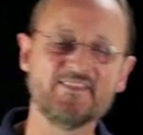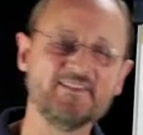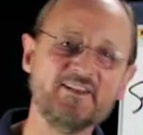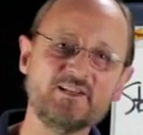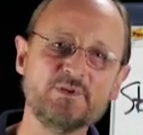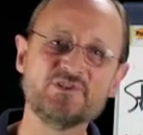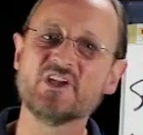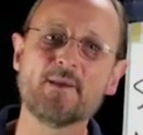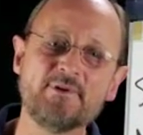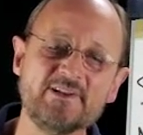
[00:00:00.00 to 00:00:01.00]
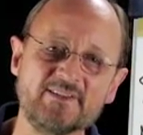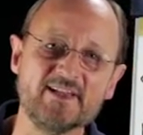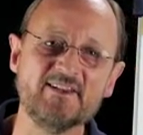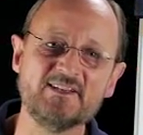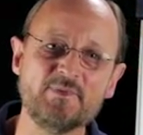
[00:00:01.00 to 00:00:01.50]
They need to be shepherded.
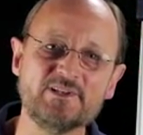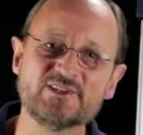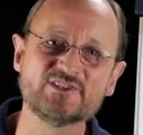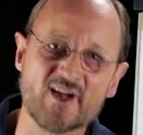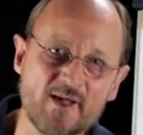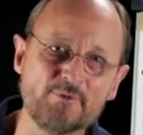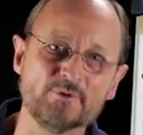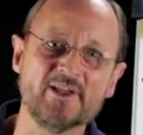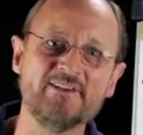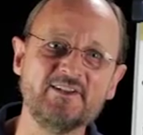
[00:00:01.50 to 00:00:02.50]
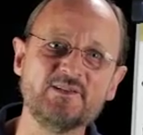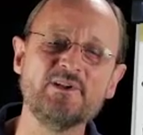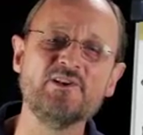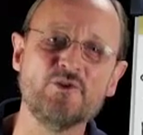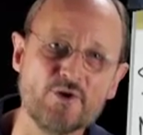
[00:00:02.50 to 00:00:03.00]
They need to be discipled. They need to
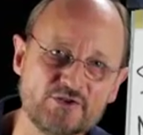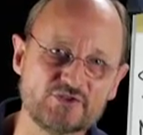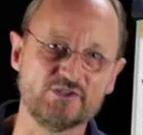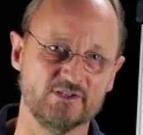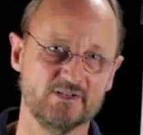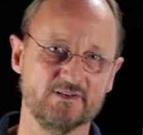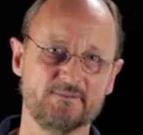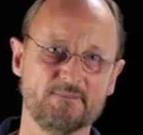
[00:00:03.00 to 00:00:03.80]
be nurtured.